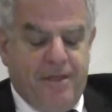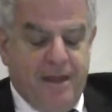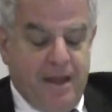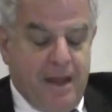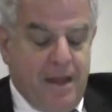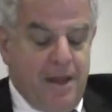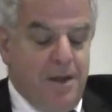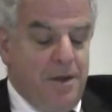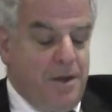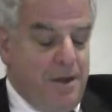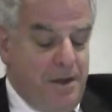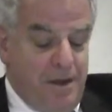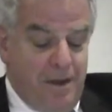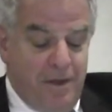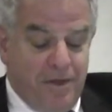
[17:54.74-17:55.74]

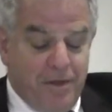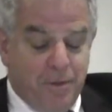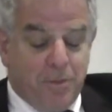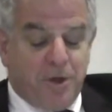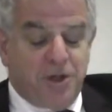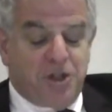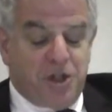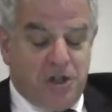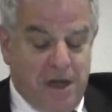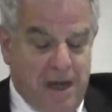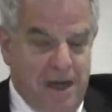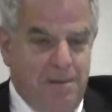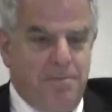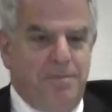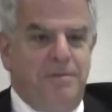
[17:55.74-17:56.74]
The
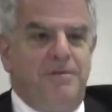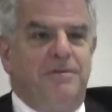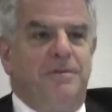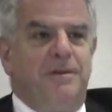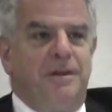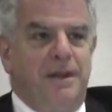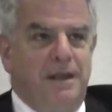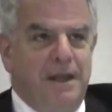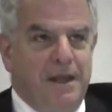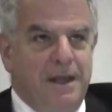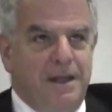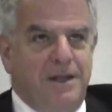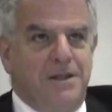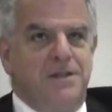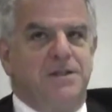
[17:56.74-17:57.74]
regime
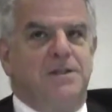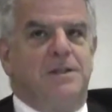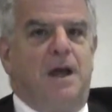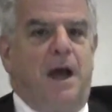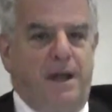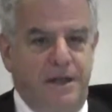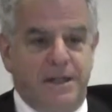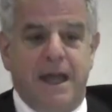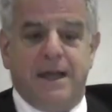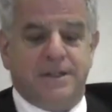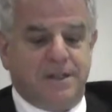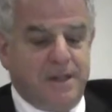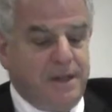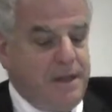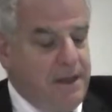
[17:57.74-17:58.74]
is
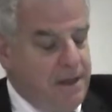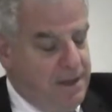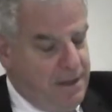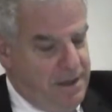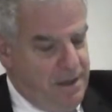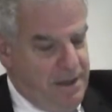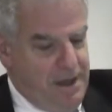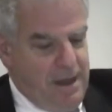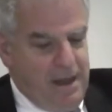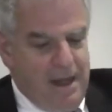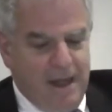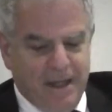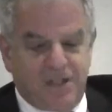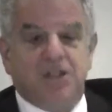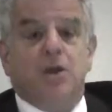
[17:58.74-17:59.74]
untested,
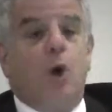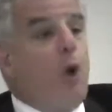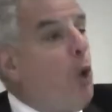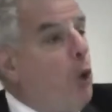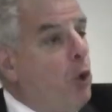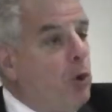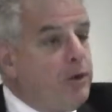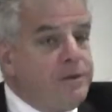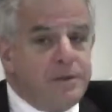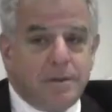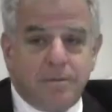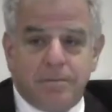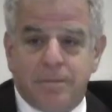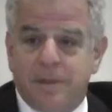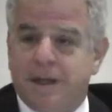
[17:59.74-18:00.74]
it's old.
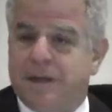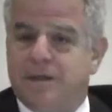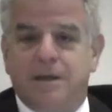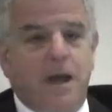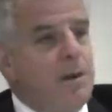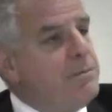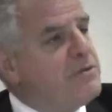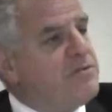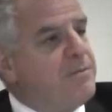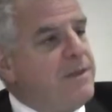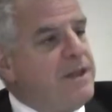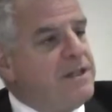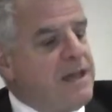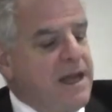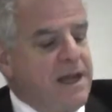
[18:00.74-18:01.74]
It comes from
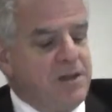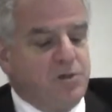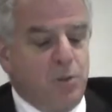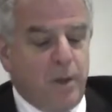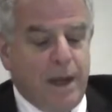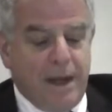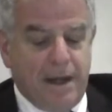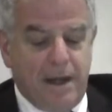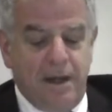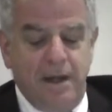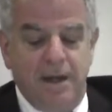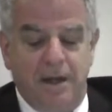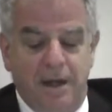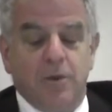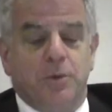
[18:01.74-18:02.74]
the days when
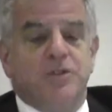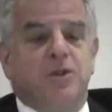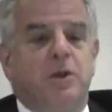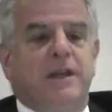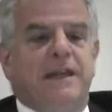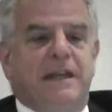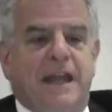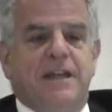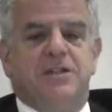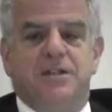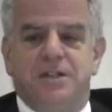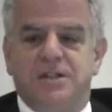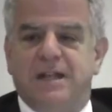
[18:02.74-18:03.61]
it was only nation